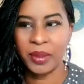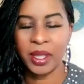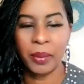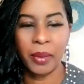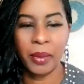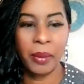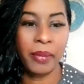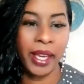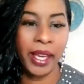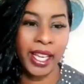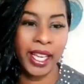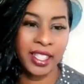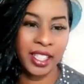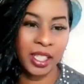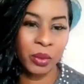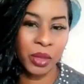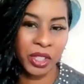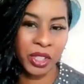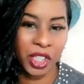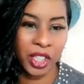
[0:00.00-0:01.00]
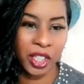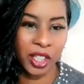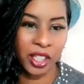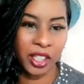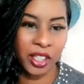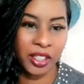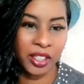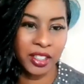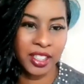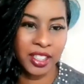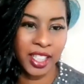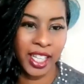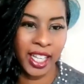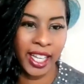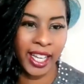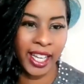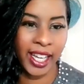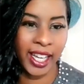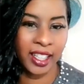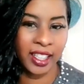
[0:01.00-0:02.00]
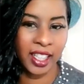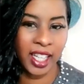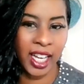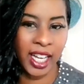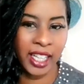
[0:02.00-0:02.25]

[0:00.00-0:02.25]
some amazing returns. And